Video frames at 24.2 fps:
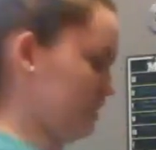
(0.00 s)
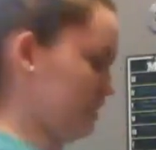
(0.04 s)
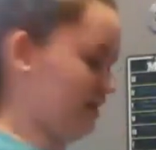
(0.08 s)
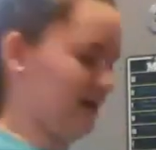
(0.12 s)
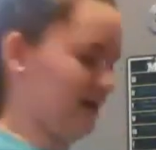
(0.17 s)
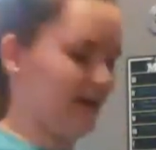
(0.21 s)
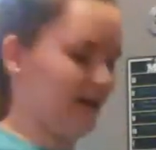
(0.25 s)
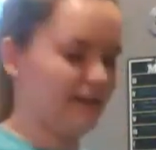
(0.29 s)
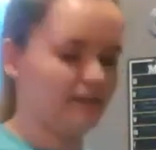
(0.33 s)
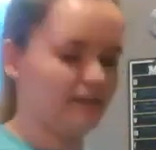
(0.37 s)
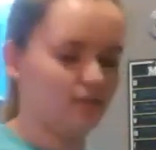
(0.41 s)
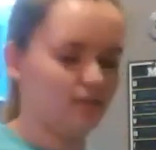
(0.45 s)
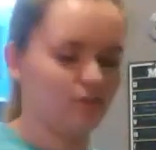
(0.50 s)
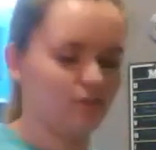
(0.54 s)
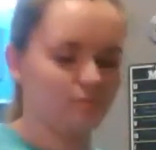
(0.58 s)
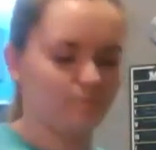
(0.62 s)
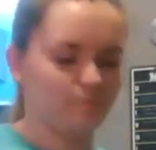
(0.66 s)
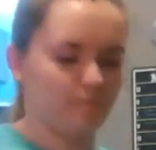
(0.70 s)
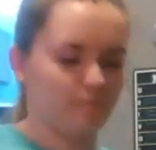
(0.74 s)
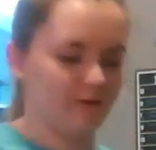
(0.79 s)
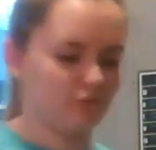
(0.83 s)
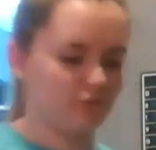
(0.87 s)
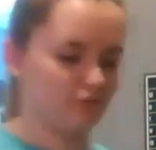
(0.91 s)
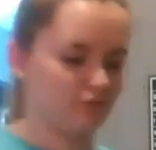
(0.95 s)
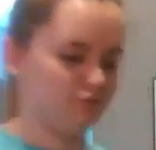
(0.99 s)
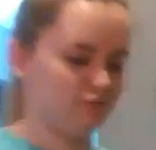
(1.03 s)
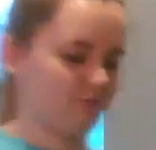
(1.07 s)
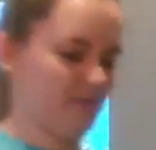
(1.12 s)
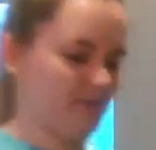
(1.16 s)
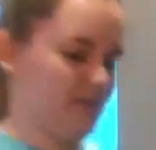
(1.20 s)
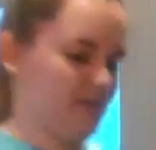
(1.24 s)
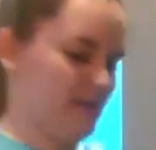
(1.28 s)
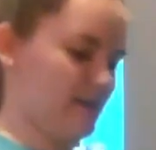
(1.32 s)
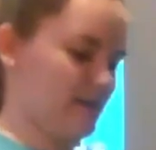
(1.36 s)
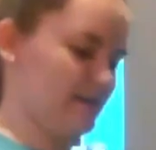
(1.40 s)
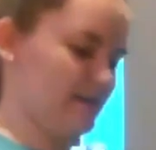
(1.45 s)
I don't measure
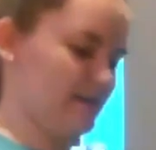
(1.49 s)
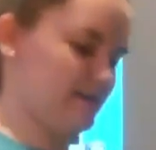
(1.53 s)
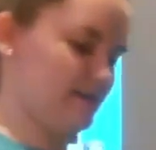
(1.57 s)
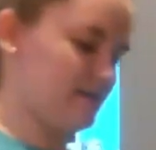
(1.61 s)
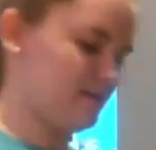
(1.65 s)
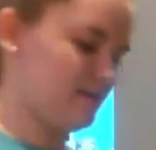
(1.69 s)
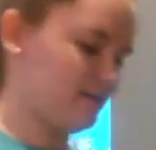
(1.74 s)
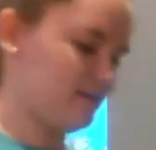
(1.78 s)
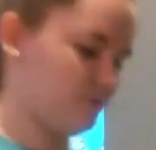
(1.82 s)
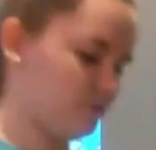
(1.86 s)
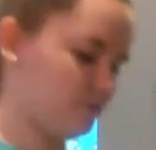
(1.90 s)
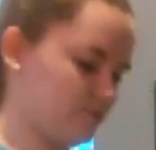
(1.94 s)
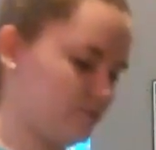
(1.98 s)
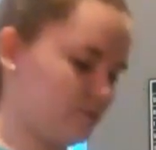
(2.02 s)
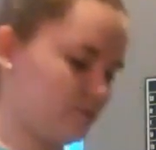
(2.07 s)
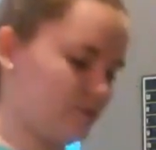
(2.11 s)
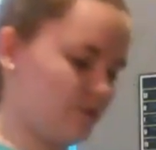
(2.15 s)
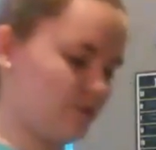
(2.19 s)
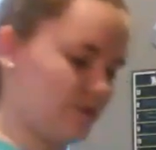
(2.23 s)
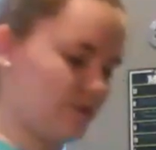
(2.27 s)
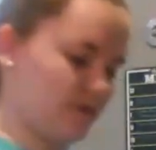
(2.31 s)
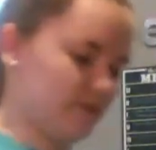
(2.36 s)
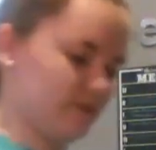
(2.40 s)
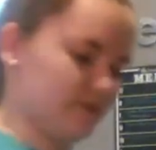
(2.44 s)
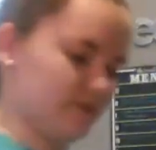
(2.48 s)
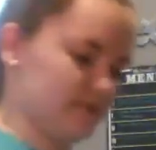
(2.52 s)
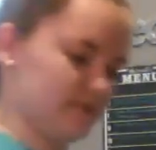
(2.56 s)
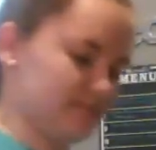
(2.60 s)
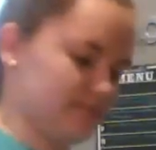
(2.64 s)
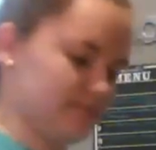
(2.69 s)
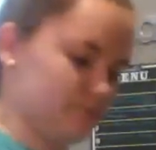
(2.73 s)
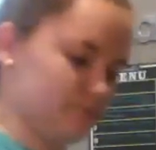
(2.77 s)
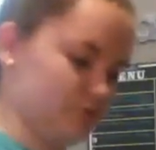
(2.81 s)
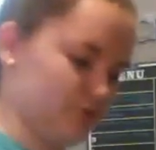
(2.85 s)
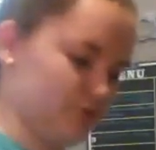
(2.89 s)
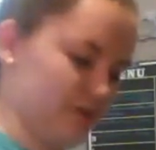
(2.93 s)
like anything when I'm cooking unless
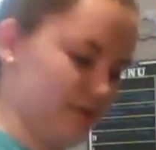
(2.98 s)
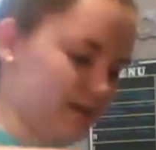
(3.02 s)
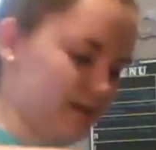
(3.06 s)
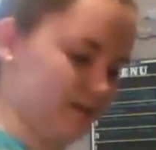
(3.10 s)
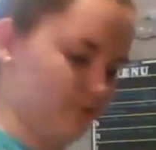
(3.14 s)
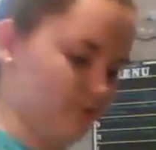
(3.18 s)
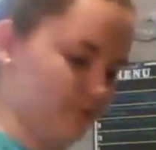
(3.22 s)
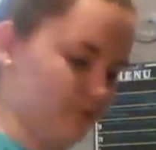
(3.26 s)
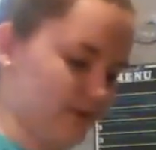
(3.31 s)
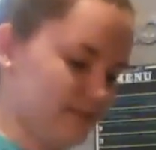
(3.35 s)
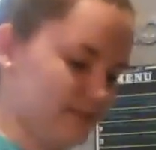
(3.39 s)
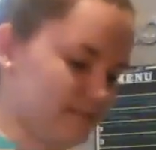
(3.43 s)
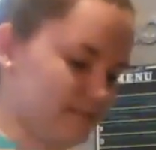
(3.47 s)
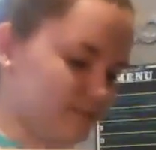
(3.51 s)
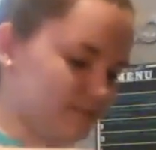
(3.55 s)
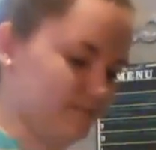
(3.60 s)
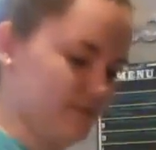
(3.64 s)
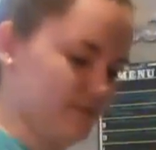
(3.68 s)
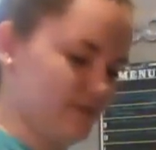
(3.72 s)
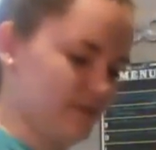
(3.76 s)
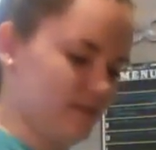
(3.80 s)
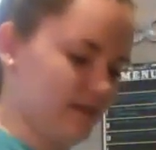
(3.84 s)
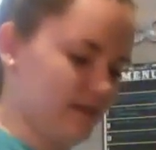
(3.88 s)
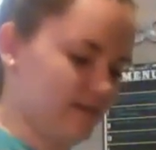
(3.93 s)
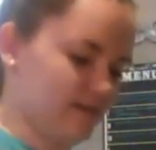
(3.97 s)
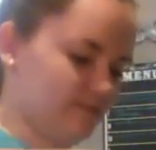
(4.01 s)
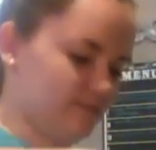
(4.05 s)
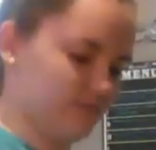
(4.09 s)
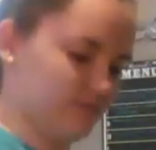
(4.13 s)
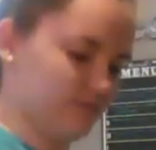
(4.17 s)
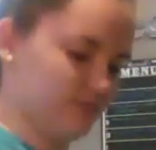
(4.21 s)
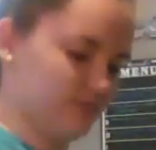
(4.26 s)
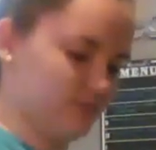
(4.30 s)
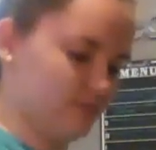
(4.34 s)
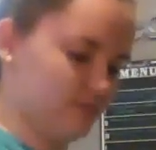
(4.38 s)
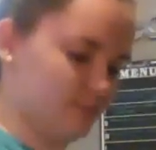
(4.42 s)
I'm trying a recipe that I've
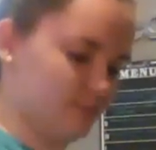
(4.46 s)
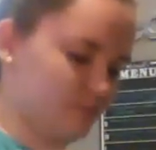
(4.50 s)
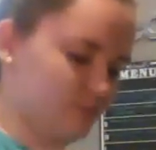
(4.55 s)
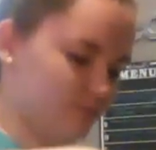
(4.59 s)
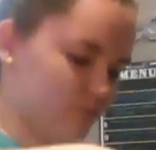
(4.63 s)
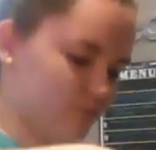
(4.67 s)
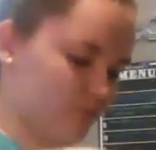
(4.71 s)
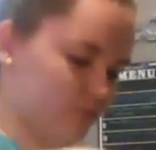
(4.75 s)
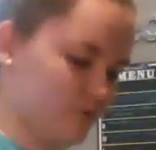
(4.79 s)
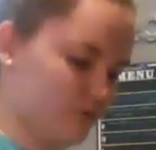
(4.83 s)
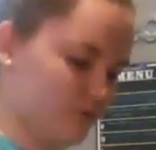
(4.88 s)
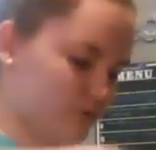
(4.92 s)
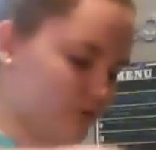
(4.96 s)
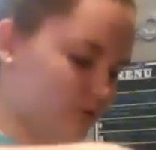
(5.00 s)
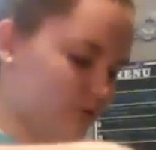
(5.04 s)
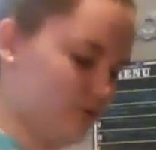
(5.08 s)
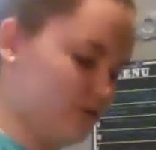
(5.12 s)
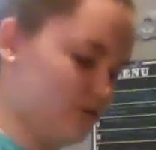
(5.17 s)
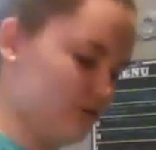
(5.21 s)
never done before.